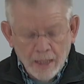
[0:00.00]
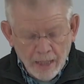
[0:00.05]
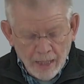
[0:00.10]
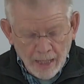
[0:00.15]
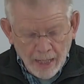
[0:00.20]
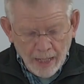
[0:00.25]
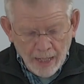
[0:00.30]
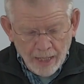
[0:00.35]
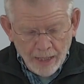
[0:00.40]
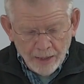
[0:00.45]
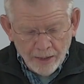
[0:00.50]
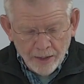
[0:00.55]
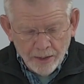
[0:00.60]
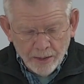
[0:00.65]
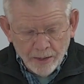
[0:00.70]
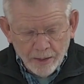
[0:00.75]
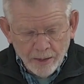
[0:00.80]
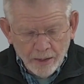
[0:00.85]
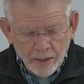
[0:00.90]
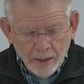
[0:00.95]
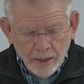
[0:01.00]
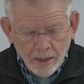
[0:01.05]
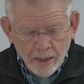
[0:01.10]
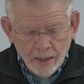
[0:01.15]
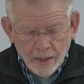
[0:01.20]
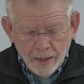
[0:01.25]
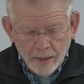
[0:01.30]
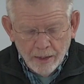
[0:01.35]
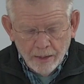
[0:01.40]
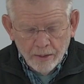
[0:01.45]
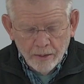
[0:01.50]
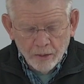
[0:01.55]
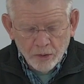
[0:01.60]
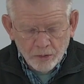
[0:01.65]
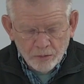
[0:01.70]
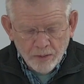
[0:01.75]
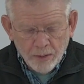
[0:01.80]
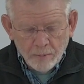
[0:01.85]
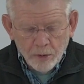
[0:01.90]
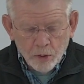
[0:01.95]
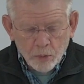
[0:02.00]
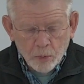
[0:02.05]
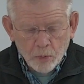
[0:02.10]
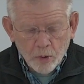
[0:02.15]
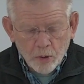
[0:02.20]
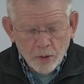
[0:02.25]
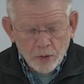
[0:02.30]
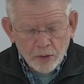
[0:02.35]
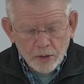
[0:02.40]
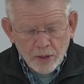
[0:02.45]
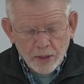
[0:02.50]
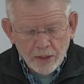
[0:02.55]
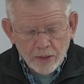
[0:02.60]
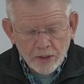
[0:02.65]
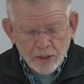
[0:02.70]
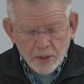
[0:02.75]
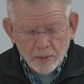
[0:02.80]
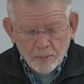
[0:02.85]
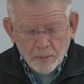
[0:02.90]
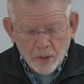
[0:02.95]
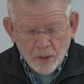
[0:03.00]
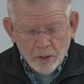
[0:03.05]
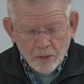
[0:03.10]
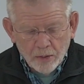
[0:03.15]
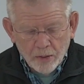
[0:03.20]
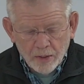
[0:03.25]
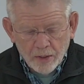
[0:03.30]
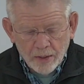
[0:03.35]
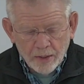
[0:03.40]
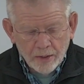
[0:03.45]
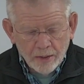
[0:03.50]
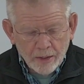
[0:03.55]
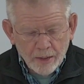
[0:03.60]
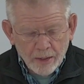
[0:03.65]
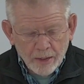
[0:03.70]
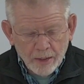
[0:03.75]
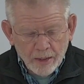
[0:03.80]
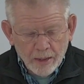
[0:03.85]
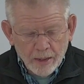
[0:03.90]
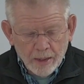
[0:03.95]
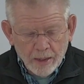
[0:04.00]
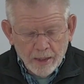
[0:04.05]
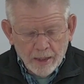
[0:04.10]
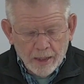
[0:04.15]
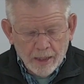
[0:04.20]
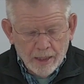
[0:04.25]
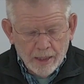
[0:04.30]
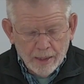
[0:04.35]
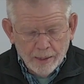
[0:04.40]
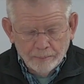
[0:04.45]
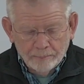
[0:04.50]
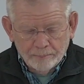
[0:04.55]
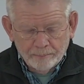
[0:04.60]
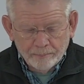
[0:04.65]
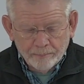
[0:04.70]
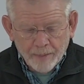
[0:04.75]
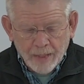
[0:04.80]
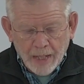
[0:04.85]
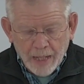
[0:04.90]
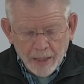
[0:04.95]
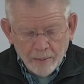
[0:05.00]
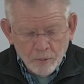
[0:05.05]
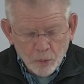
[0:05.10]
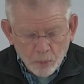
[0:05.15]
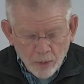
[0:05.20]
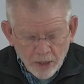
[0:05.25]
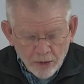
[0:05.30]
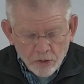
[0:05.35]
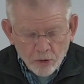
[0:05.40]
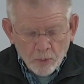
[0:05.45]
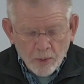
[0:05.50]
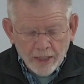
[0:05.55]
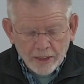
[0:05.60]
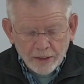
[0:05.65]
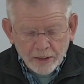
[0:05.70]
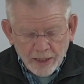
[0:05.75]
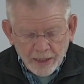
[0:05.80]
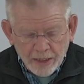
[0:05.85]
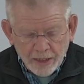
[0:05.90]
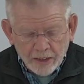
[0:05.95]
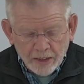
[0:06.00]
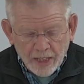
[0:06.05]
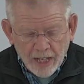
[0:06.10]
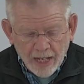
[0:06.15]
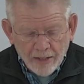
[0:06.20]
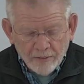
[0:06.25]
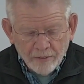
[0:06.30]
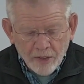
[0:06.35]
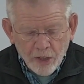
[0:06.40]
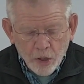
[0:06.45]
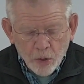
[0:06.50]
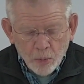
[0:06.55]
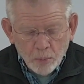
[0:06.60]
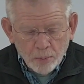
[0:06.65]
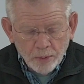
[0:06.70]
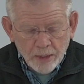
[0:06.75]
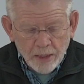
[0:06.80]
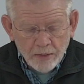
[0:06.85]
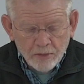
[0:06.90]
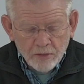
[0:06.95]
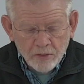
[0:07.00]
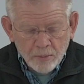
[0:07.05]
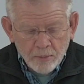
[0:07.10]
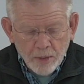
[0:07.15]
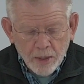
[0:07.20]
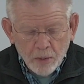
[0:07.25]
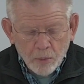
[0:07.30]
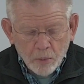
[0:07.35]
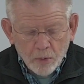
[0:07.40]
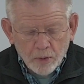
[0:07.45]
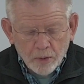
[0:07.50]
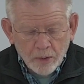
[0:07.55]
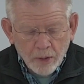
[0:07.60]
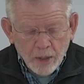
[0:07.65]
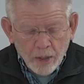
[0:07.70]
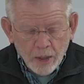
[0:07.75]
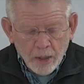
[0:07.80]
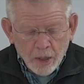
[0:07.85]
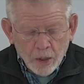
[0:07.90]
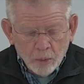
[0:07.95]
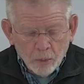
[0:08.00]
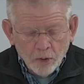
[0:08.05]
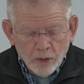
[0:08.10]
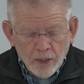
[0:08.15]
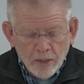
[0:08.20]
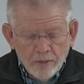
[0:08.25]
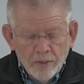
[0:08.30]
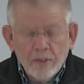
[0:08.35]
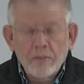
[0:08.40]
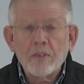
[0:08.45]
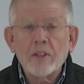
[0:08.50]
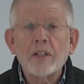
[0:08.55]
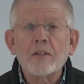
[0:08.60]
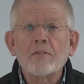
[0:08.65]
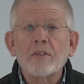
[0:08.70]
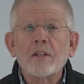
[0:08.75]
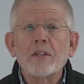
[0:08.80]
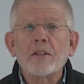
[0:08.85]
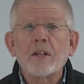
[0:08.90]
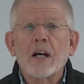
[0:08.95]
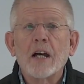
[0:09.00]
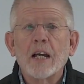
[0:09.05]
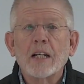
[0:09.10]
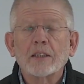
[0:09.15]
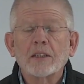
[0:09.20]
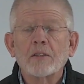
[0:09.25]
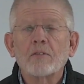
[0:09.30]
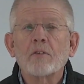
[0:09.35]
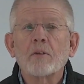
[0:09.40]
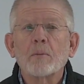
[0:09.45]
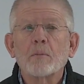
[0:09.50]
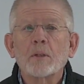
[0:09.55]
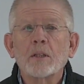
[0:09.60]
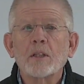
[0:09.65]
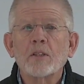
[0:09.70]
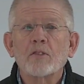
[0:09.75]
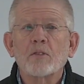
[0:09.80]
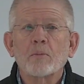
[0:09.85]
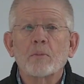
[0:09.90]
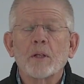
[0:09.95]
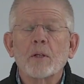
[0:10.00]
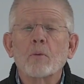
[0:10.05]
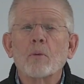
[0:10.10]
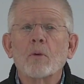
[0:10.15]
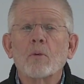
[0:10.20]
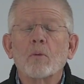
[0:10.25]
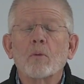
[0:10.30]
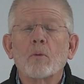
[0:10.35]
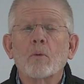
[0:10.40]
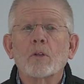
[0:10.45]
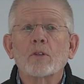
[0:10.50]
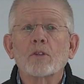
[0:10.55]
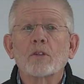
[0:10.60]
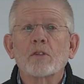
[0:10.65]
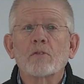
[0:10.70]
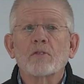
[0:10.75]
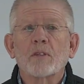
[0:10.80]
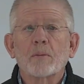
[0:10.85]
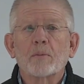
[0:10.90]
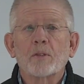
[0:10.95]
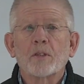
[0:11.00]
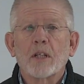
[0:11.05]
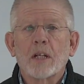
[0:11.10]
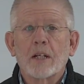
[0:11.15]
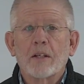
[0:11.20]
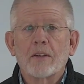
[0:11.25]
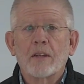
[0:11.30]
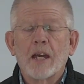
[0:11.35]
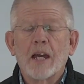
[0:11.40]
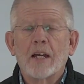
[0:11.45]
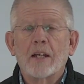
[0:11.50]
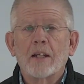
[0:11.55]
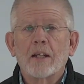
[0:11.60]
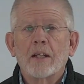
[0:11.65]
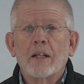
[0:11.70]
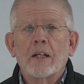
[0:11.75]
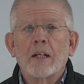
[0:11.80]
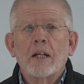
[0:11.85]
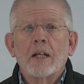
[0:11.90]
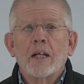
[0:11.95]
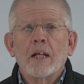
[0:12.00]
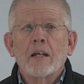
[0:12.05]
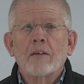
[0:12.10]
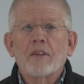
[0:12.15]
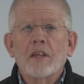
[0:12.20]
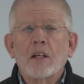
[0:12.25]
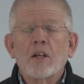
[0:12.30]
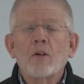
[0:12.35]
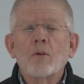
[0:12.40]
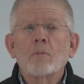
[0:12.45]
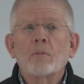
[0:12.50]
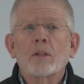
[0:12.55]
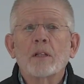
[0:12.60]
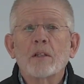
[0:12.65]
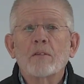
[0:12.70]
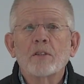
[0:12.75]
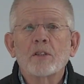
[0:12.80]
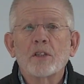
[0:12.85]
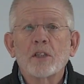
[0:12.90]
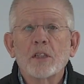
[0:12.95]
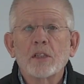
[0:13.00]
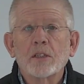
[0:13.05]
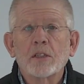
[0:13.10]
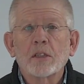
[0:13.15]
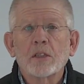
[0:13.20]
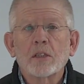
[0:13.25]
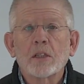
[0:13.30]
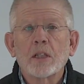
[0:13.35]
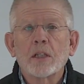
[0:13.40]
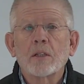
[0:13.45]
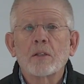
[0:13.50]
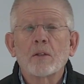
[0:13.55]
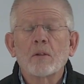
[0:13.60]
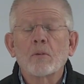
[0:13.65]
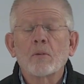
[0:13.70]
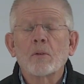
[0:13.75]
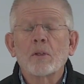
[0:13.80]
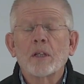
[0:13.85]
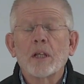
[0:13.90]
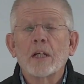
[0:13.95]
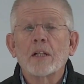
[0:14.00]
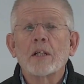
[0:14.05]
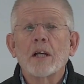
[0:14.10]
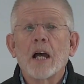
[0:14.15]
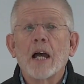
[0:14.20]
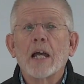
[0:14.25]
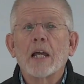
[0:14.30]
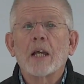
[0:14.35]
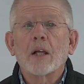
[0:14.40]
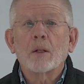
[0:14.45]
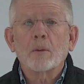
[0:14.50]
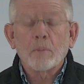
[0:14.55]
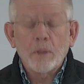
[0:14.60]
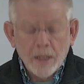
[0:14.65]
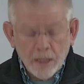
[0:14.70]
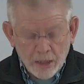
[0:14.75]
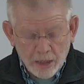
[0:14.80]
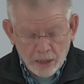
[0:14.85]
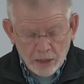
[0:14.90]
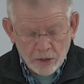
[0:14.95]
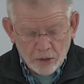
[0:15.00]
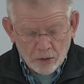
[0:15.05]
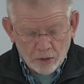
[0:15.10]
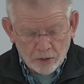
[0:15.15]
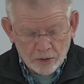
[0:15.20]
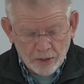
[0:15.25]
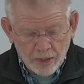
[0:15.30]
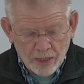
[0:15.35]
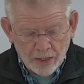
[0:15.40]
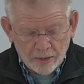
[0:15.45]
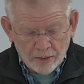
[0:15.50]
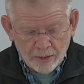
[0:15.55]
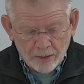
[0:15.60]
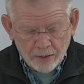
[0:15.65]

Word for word: And uh, those famous words, he said, Martha, um, I am the resurrection and the life. He who believes in me will will live even if he dies, if he believes in me. What, what's the flip side of that? If they don't believe in Jesus, then when they die, it'll be an eternal death.